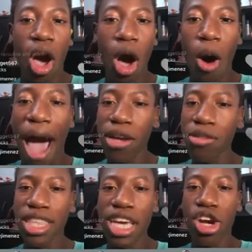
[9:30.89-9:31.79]
oh, I
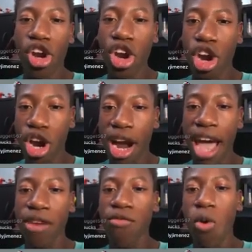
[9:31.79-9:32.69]
don't think her
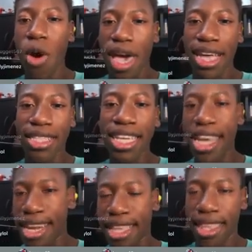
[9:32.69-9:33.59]
and Roy did
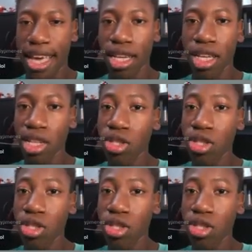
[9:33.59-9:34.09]
anything.